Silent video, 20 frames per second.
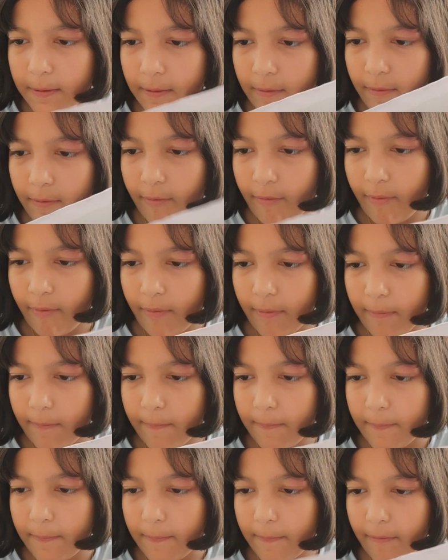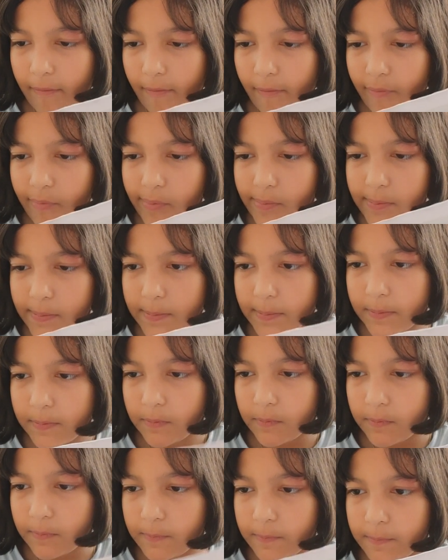
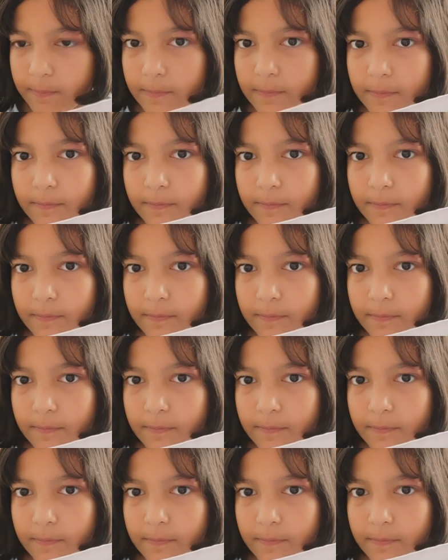(no one is talking)